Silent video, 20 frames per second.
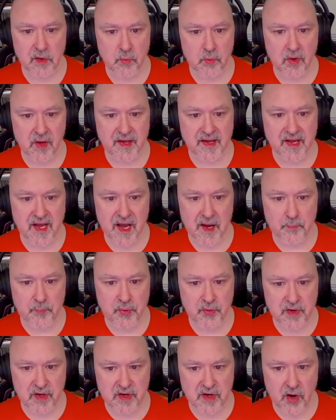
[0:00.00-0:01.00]
Well, I can't
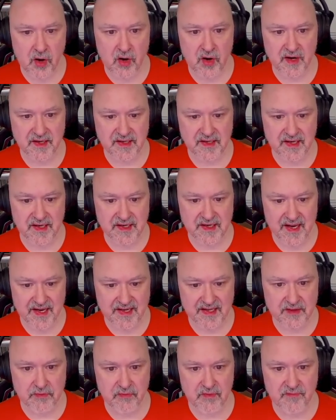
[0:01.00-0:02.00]
put 9 in
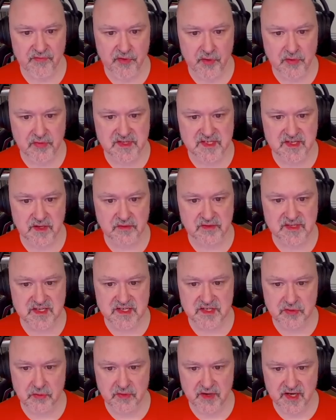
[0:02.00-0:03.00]
either of those cells.
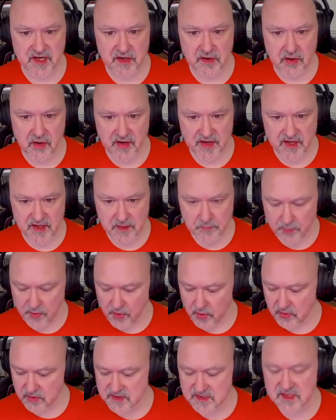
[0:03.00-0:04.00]
There's already a 9 in the
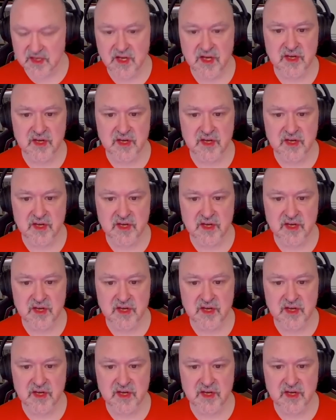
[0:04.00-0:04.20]
box.